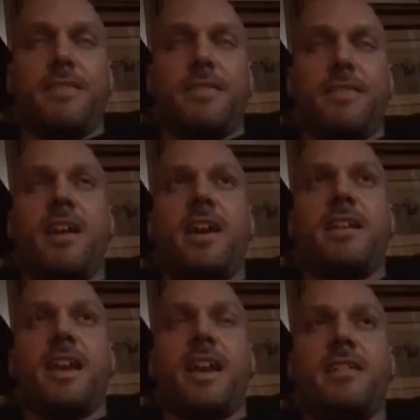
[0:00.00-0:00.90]
that
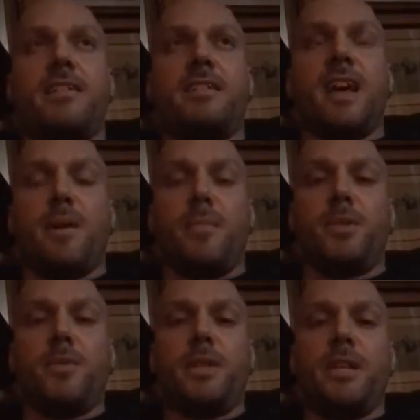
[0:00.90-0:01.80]
and a step
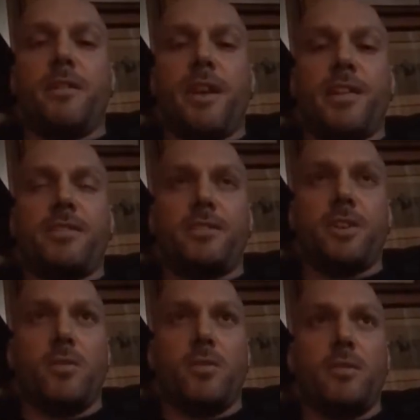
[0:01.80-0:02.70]
up to a knee raise.
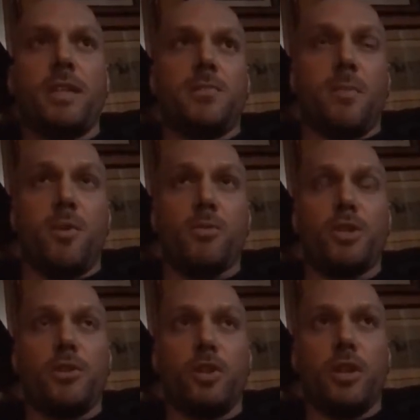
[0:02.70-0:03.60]
So that's the
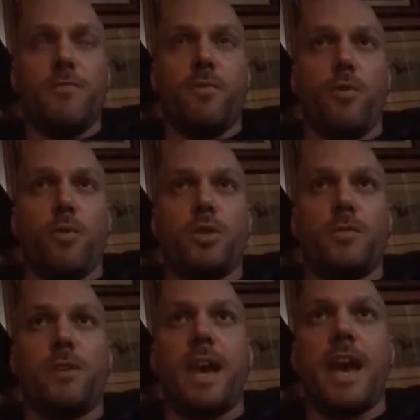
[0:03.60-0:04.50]
propulsion you're looking for. So
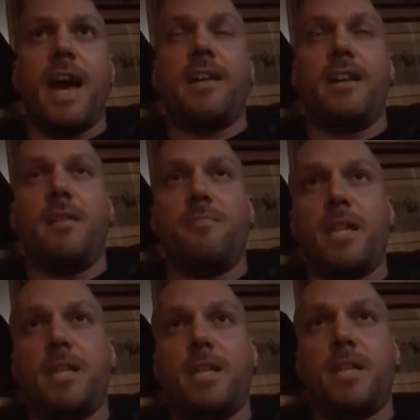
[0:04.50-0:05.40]
if you had a
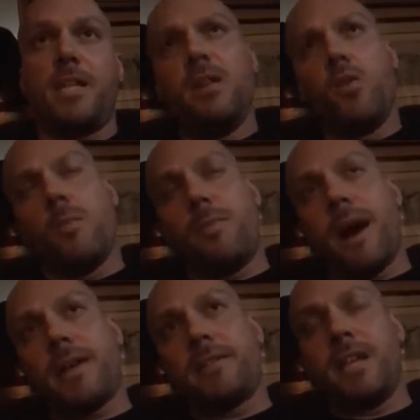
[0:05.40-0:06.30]
bench or
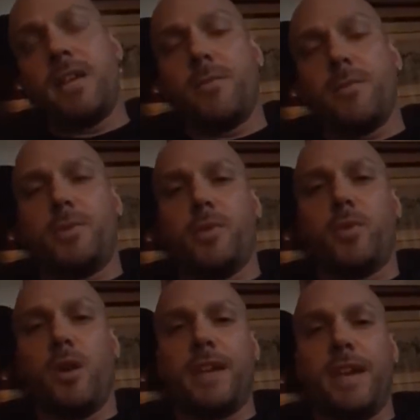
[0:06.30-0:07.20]
box anywhere between
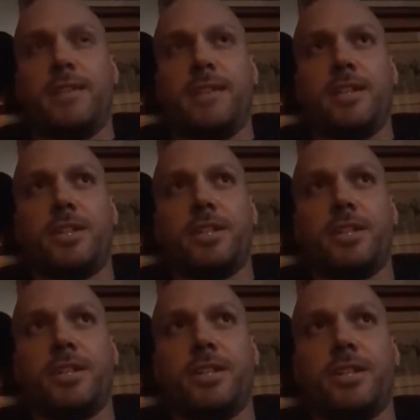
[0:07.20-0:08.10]
12 to 18
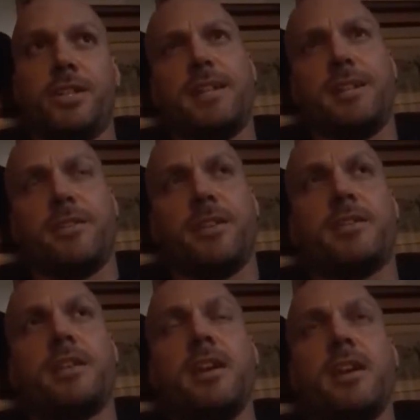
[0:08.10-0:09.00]
inches, about 90
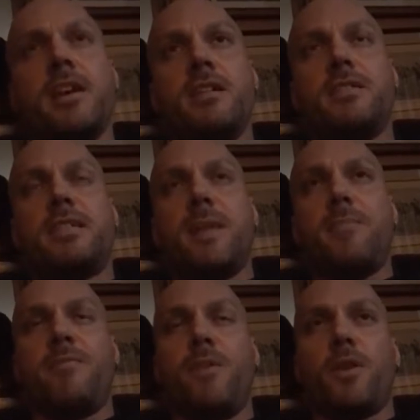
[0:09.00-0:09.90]
degrees,
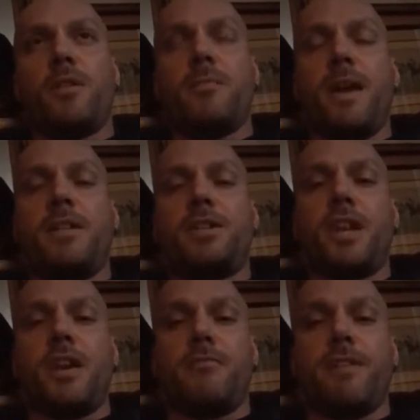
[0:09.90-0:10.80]
stepping forward on the bench
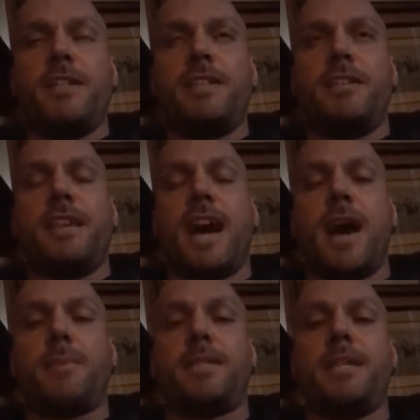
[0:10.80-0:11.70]
and raising the
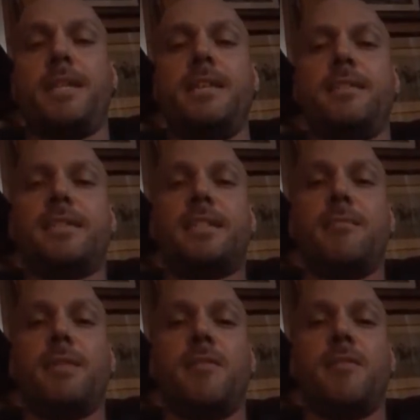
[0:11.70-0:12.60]
opposite knee to the
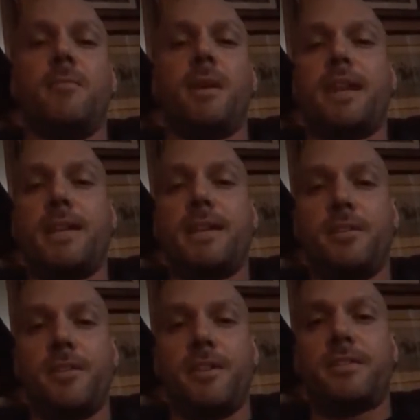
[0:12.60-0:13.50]
same level, about 90
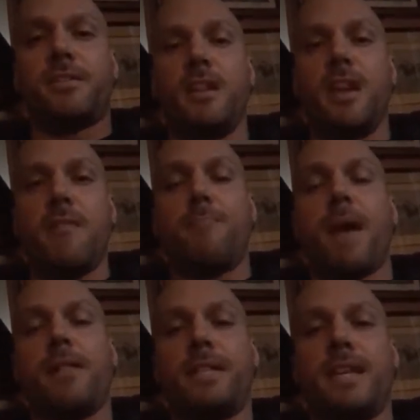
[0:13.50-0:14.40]
degrees, and
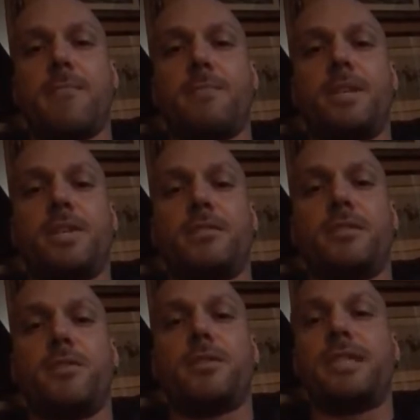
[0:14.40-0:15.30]
balancing that position.
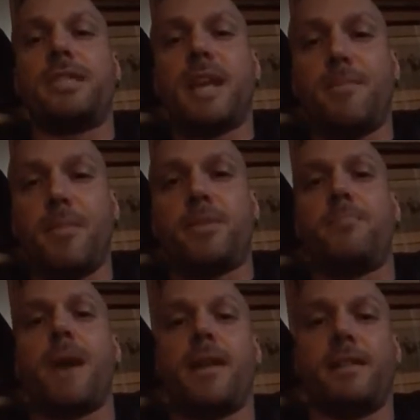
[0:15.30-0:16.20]
So step up to
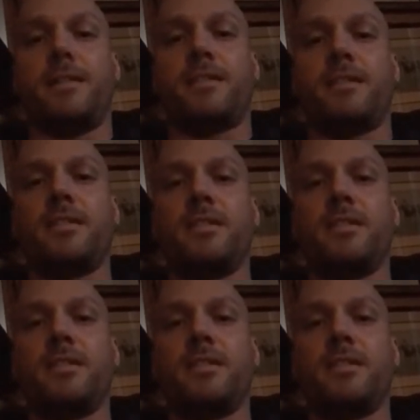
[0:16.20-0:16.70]
balance.